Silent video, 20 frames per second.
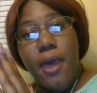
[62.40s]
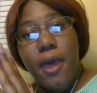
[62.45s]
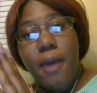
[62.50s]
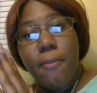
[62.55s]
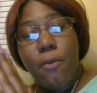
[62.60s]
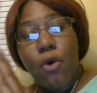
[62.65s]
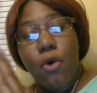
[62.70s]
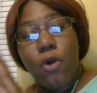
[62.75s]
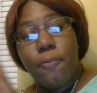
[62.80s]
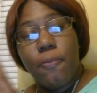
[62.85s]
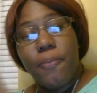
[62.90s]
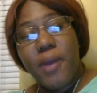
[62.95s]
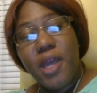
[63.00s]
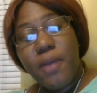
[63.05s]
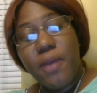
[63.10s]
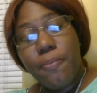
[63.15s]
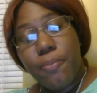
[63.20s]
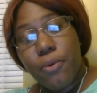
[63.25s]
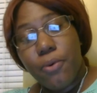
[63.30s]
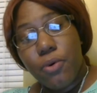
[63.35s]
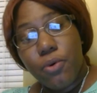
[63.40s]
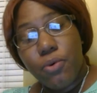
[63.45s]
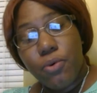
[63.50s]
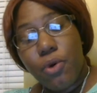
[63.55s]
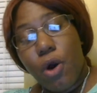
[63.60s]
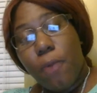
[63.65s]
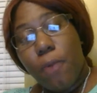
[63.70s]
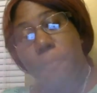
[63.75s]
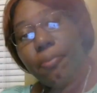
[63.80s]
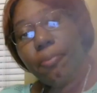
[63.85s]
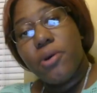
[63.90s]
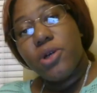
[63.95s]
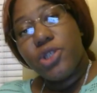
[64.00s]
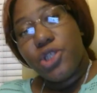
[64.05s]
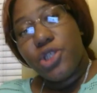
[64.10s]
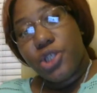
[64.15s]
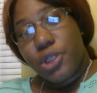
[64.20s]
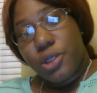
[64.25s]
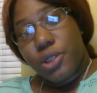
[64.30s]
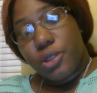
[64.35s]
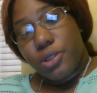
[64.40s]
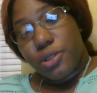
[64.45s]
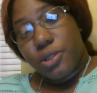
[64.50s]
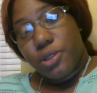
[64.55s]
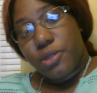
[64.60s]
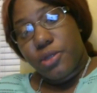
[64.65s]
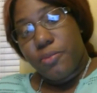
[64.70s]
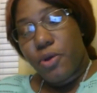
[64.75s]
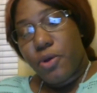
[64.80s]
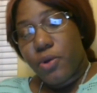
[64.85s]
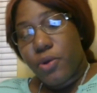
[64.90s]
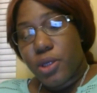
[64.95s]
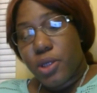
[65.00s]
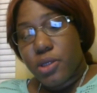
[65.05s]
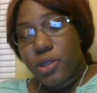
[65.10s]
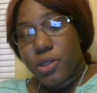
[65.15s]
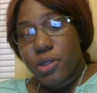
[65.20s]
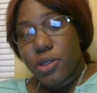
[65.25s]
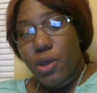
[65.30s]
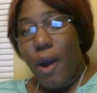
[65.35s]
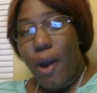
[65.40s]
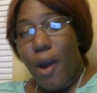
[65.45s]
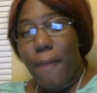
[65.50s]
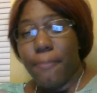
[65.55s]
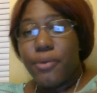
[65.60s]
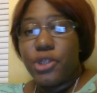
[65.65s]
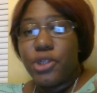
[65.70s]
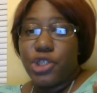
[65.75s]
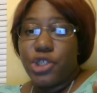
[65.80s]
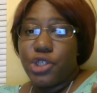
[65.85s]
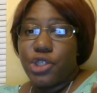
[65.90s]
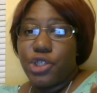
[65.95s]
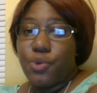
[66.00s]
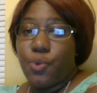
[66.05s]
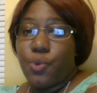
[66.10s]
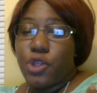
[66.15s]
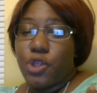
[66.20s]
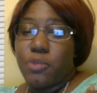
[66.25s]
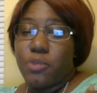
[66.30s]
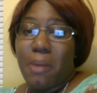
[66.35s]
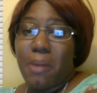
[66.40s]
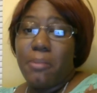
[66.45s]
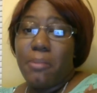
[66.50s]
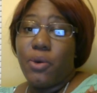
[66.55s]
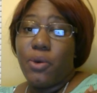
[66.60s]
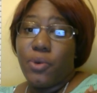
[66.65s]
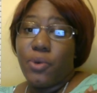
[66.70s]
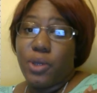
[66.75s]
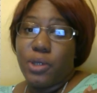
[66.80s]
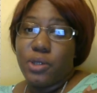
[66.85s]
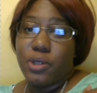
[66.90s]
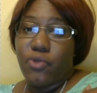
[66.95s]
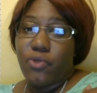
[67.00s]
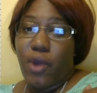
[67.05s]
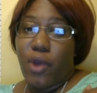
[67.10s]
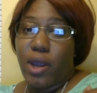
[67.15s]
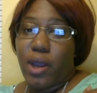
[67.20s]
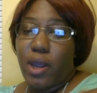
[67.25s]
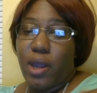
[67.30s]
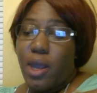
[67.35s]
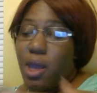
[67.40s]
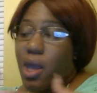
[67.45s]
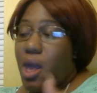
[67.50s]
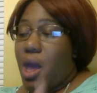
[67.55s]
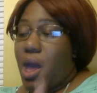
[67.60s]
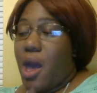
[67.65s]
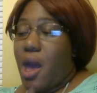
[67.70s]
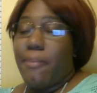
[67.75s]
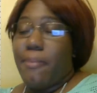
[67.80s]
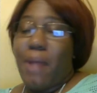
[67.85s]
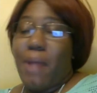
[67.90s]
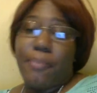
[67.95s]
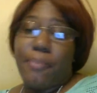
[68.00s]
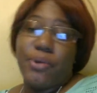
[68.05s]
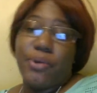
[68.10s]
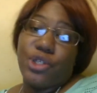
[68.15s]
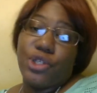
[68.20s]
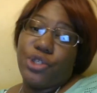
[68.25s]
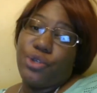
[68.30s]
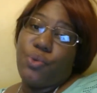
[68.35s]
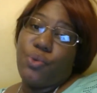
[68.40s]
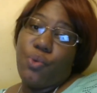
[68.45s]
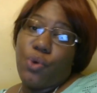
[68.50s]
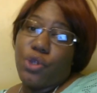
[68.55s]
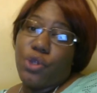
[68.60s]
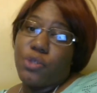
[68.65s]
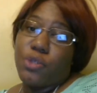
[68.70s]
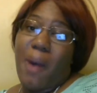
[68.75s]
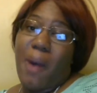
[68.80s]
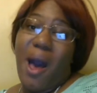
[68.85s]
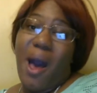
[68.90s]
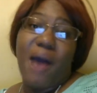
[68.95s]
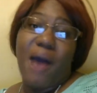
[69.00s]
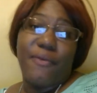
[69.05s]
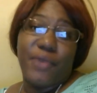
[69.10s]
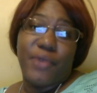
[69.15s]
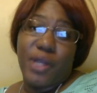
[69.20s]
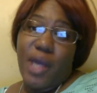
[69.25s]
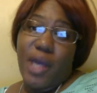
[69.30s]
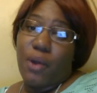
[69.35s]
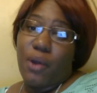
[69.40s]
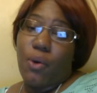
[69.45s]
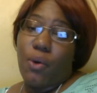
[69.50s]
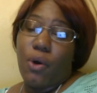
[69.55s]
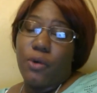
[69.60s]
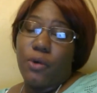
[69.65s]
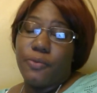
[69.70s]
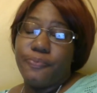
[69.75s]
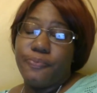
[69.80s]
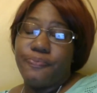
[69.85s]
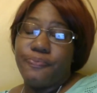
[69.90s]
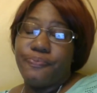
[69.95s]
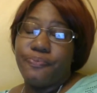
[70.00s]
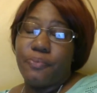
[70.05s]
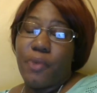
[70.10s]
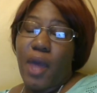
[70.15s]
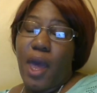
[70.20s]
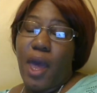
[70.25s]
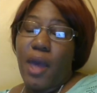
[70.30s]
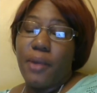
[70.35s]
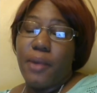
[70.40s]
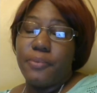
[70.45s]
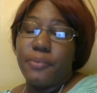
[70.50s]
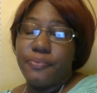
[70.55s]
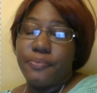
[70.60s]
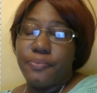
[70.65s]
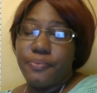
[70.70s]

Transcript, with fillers: and more people are pushing to millions. So I'm pushing towards my millions, right? I'm not pushing towards poverty at all, okay?